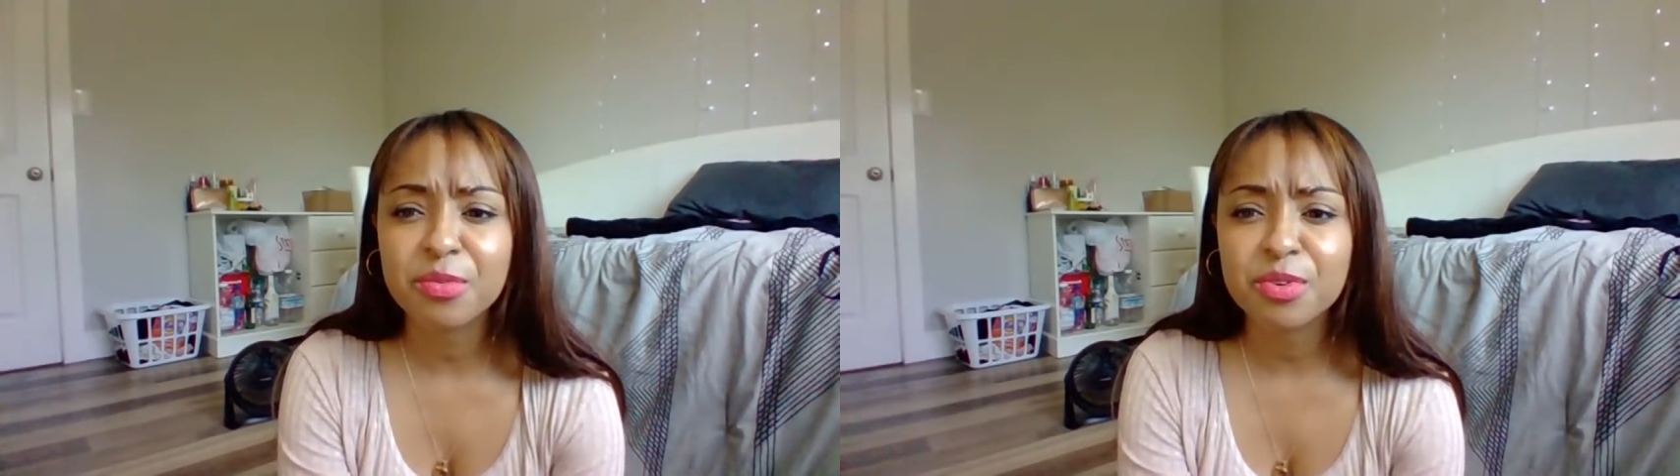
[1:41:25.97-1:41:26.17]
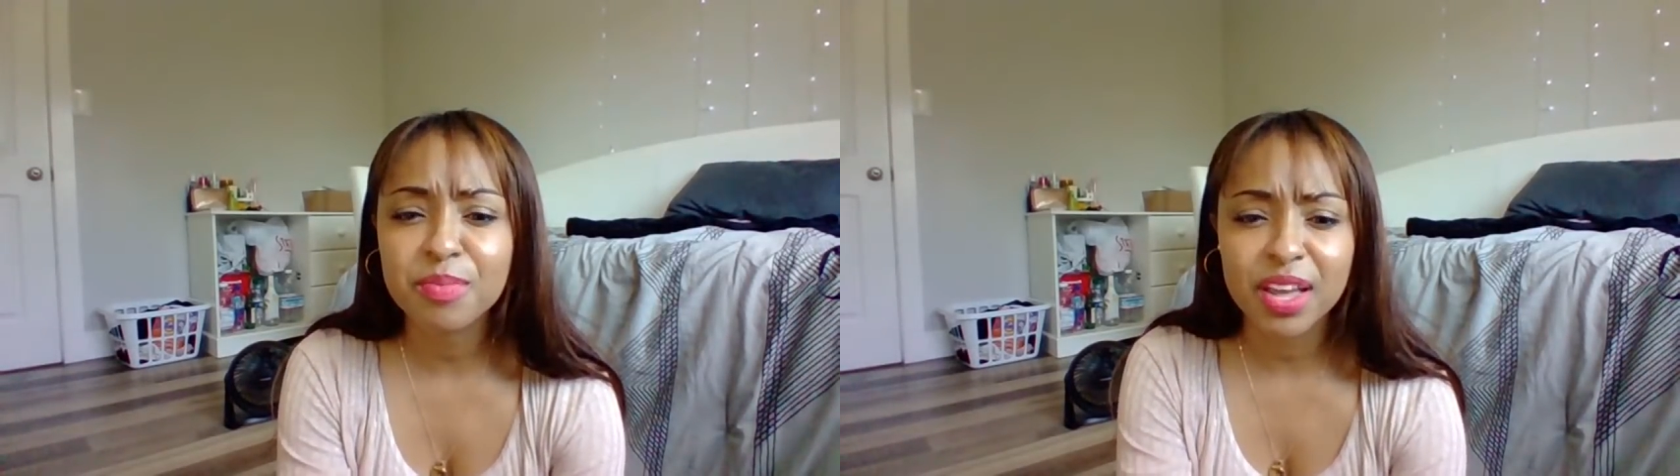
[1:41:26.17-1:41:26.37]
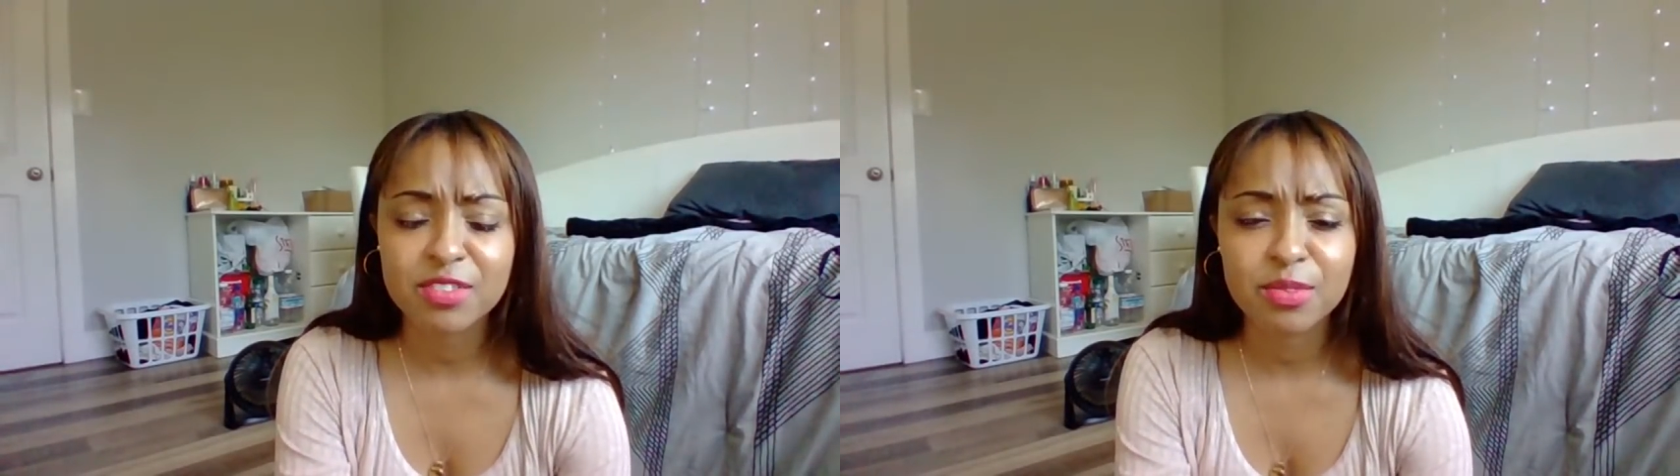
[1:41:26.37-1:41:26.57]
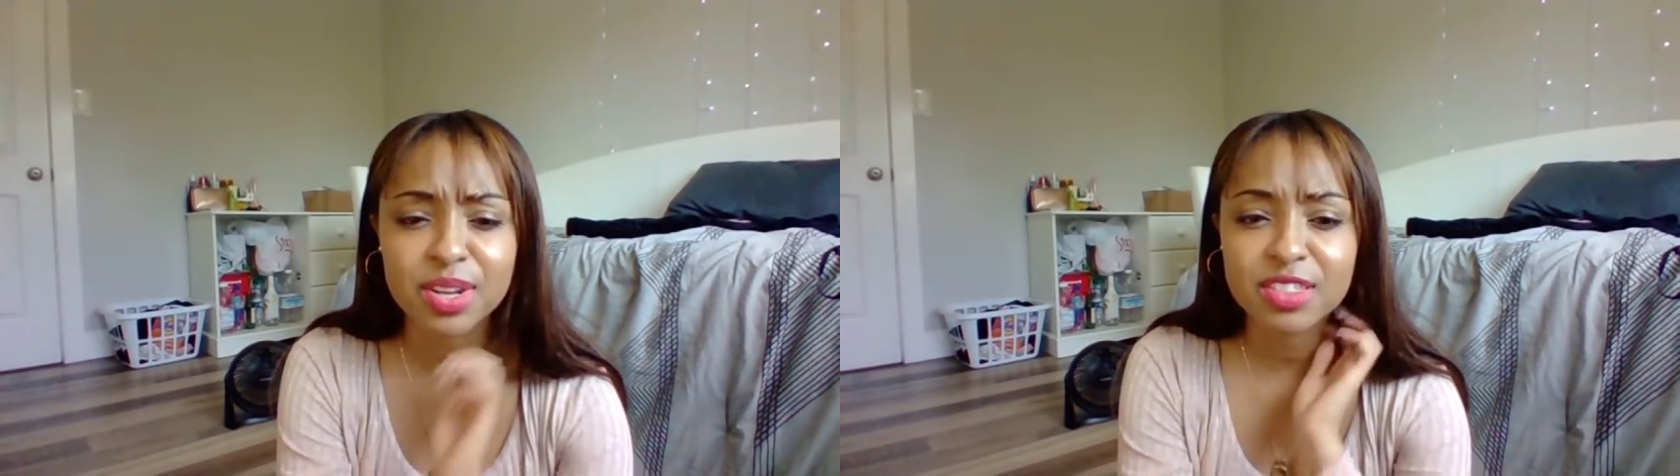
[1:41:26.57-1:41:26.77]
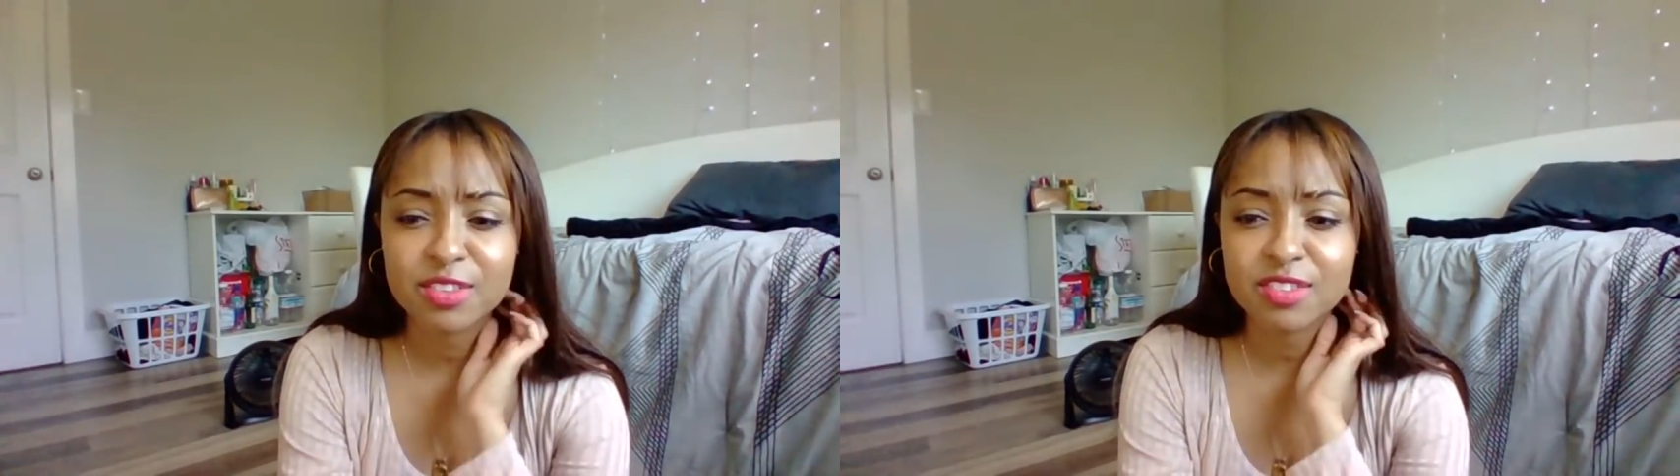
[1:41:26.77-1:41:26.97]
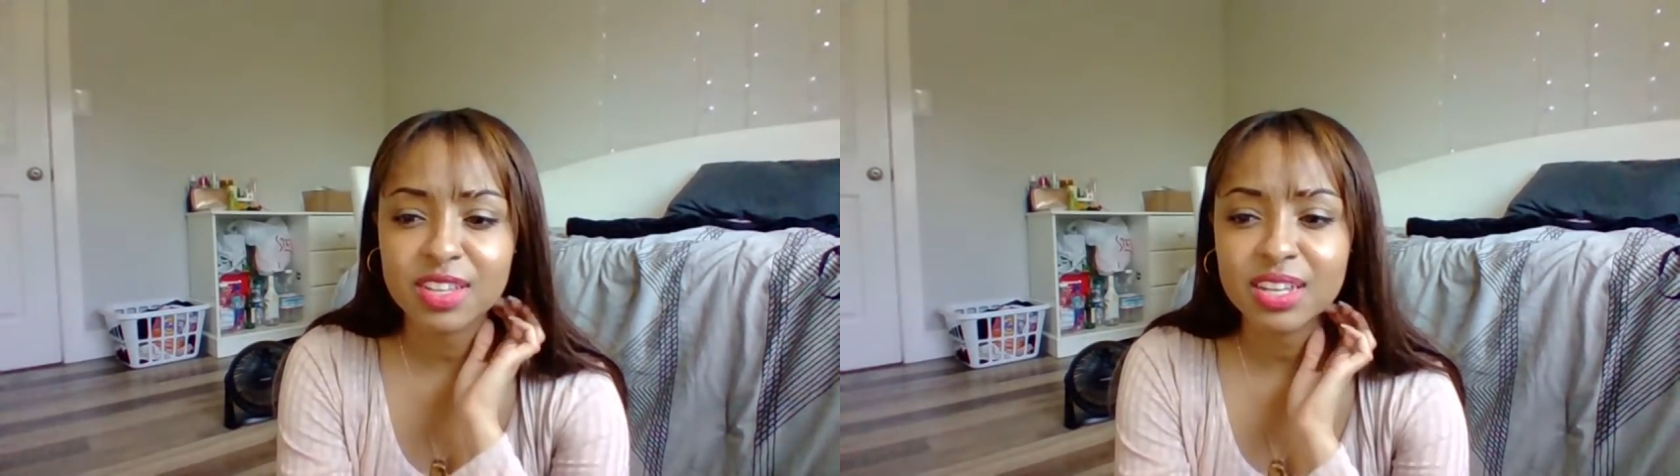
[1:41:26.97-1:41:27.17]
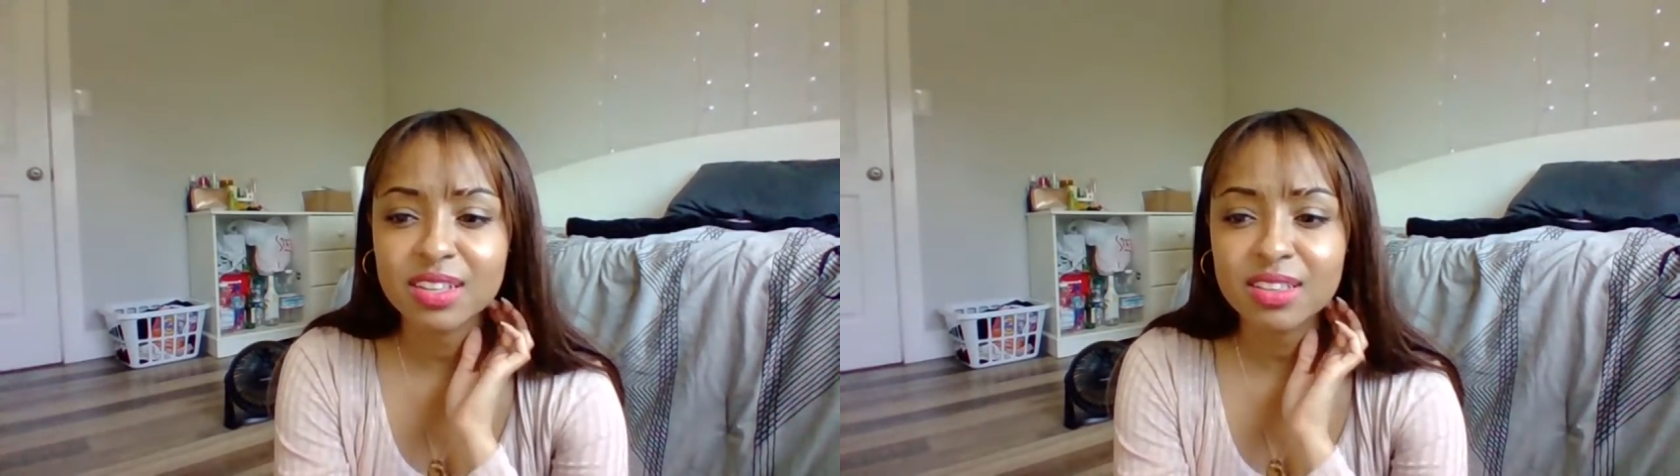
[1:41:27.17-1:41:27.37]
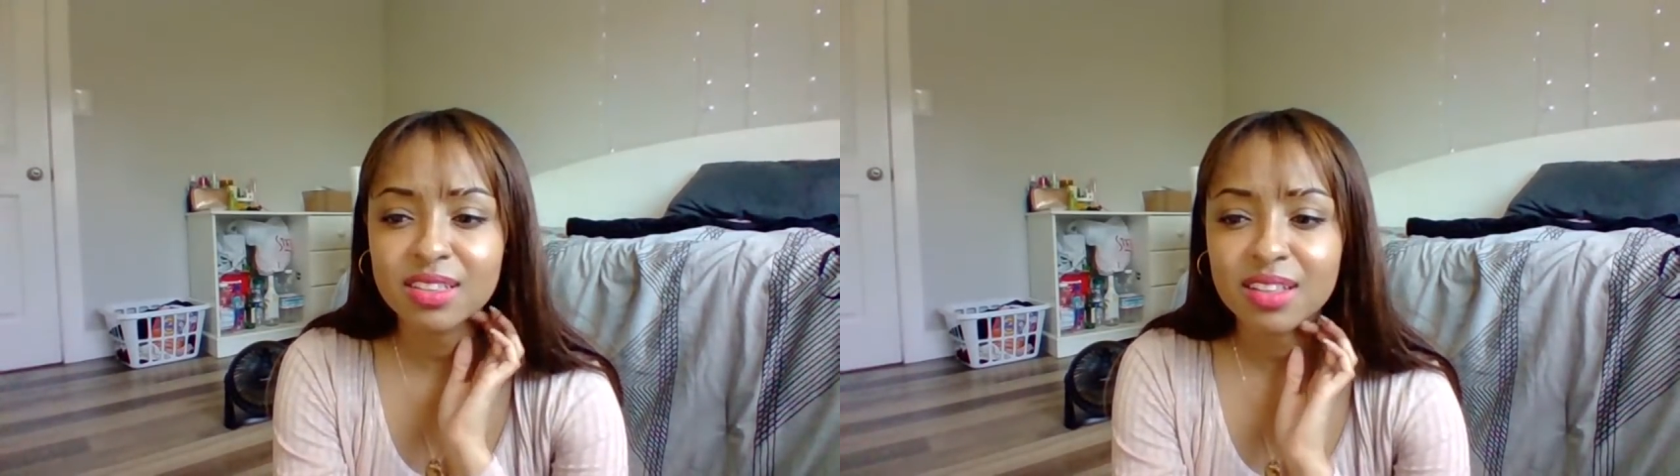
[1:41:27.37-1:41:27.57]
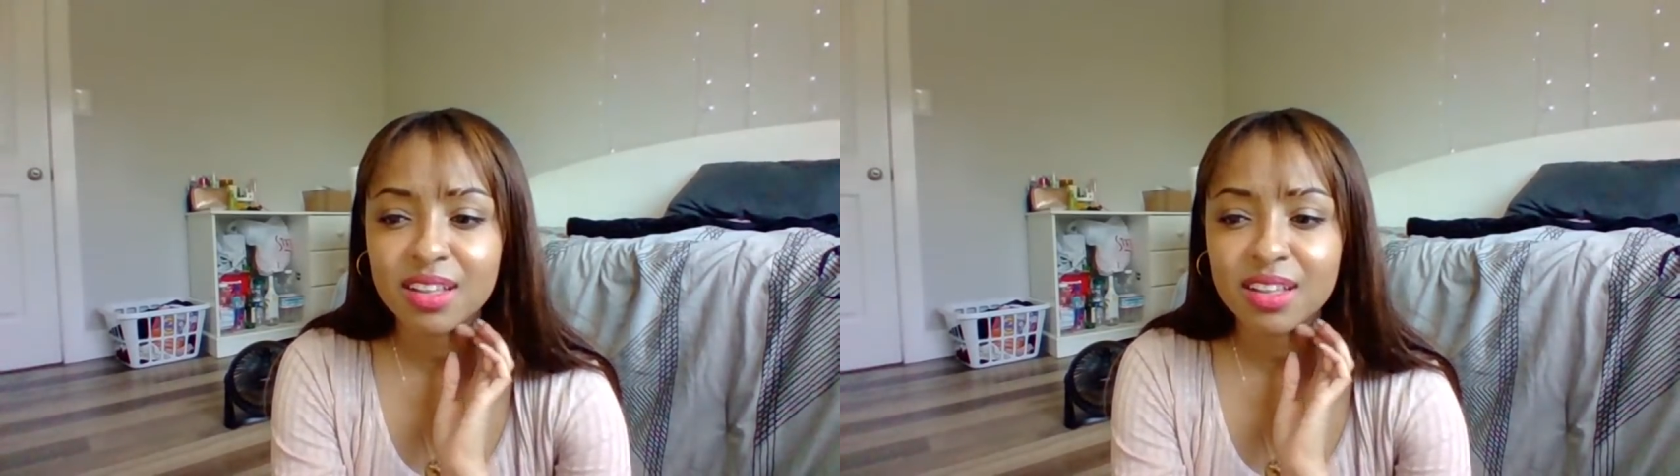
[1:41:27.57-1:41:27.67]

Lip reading: one back in 2013